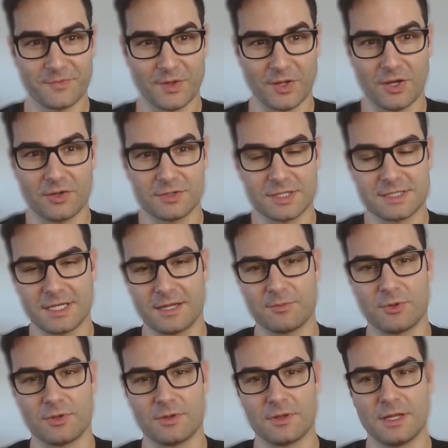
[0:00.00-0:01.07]
on the
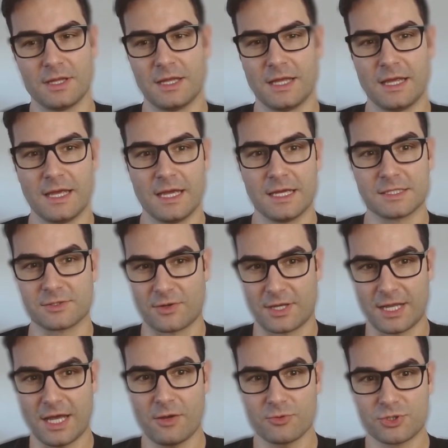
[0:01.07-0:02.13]
table. So
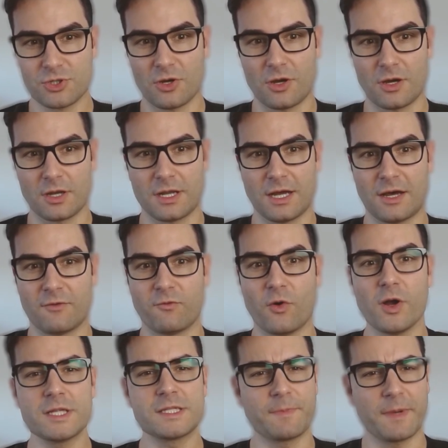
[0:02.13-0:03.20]
now John
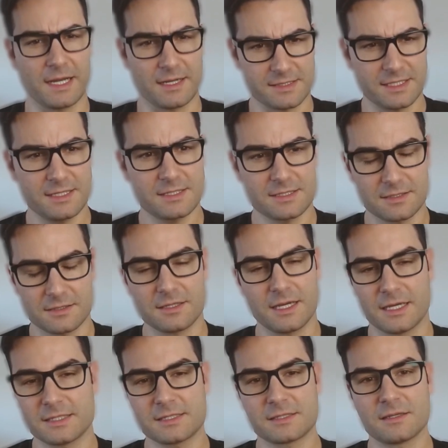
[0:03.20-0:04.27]
avoids penalties,
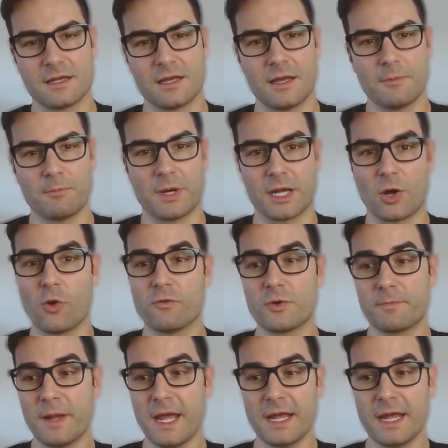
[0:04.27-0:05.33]
yes, but
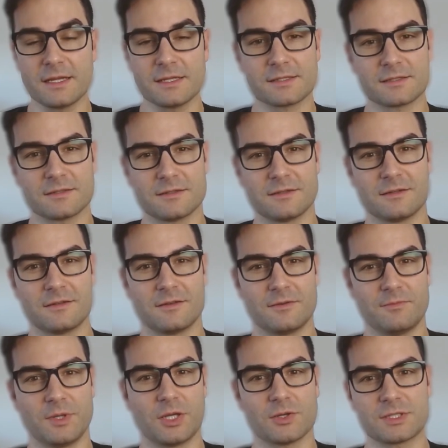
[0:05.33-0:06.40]
overpays
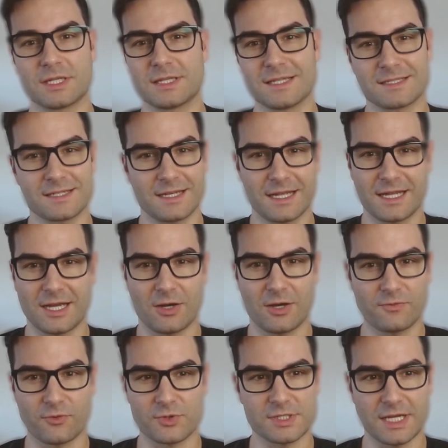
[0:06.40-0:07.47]
because it doesn't account
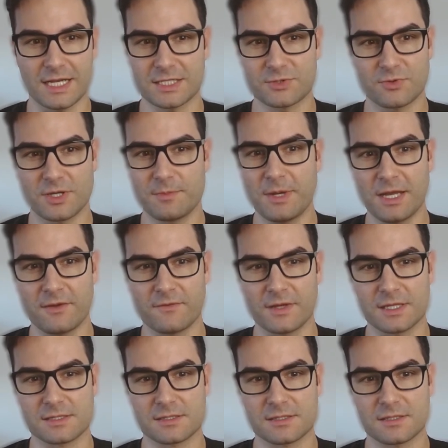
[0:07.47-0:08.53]
for tax treaty
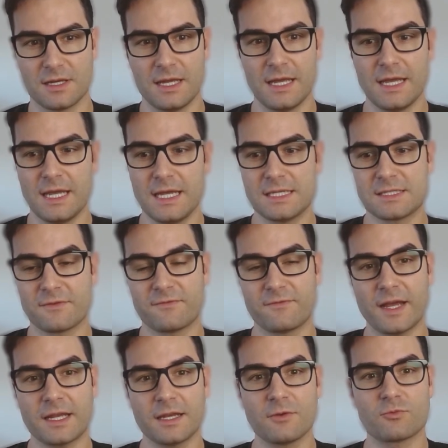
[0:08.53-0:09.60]
benefits. His
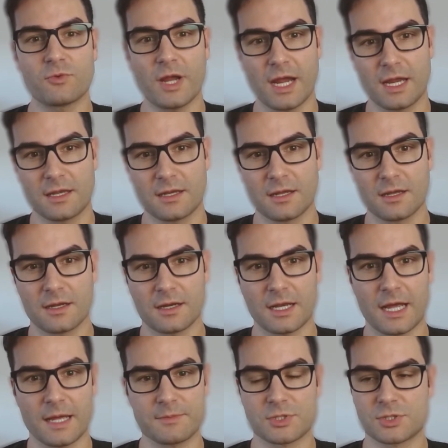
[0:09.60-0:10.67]
effective rate
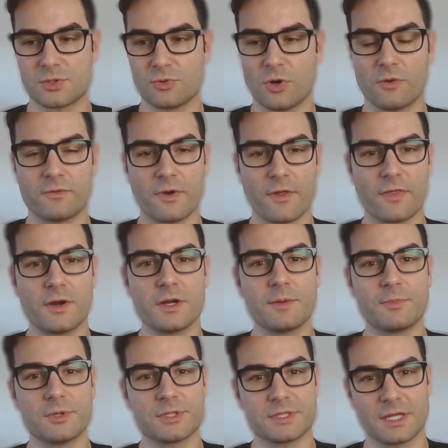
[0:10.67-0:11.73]
climbs to over
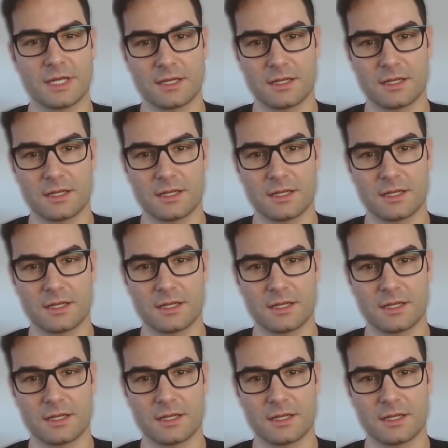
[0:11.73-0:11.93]
30%